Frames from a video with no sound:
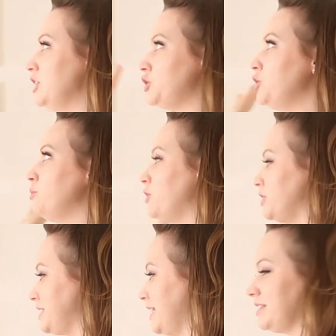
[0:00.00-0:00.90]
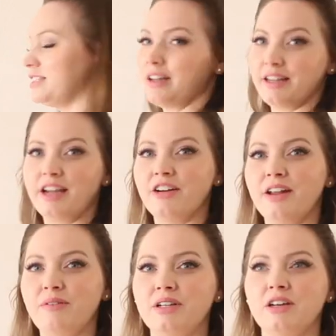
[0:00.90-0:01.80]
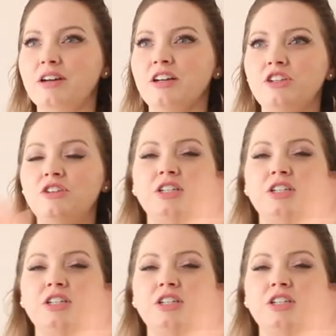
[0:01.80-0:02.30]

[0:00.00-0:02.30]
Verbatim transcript: 2 more sets on here and it would look good. You